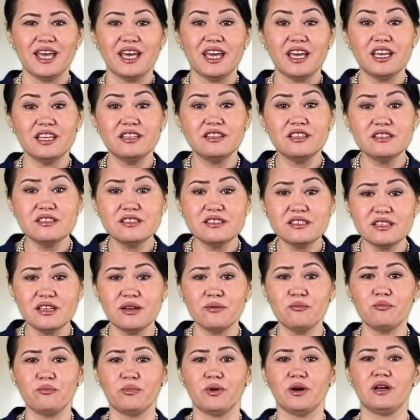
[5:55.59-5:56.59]
It is
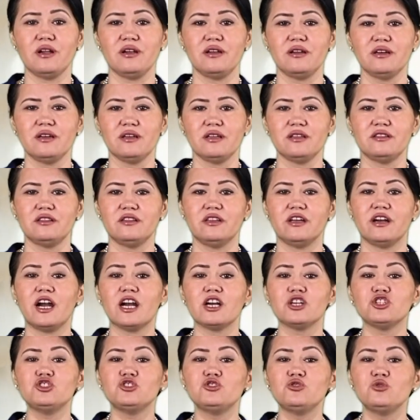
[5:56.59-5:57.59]
simple. There
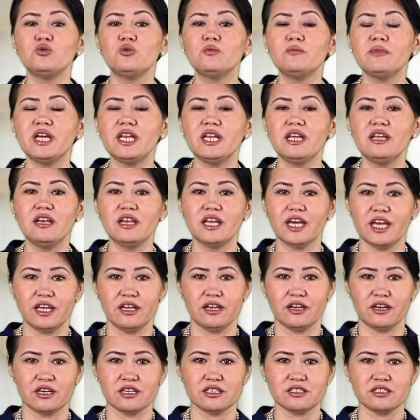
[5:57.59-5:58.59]
are too many
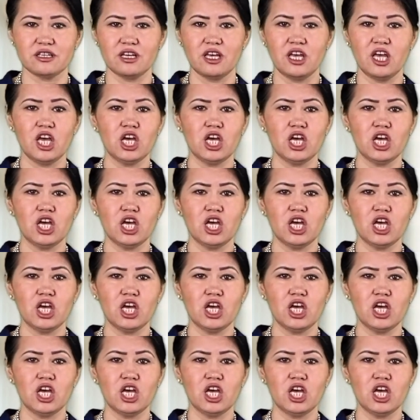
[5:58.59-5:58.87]
layers,